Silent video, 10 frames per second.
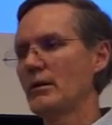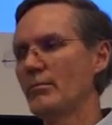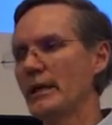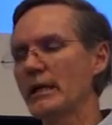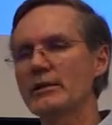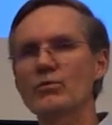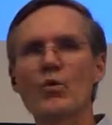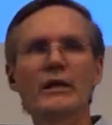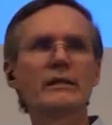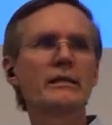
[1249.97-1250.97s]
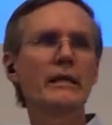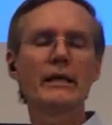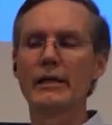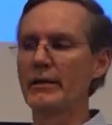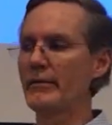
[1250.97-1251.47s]
Because one
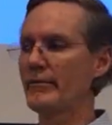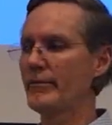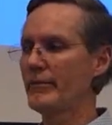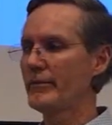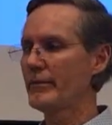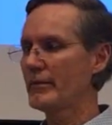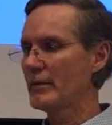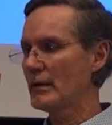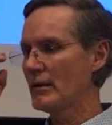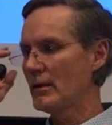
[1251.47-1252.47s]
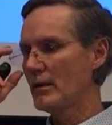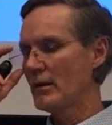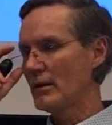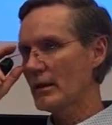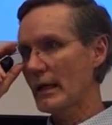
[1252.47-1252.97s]
sin
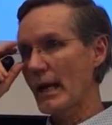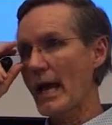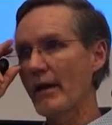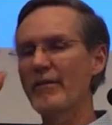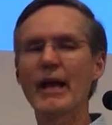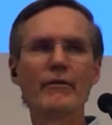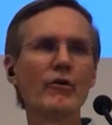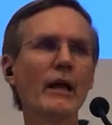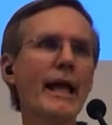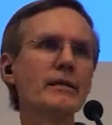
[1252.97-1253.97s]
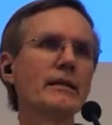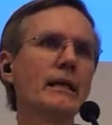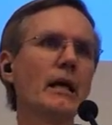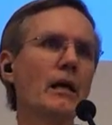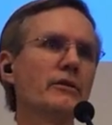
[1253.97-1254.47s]
can have
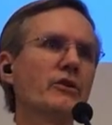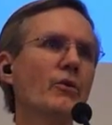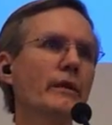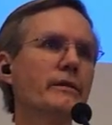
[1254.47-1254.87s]
everlasting consequences.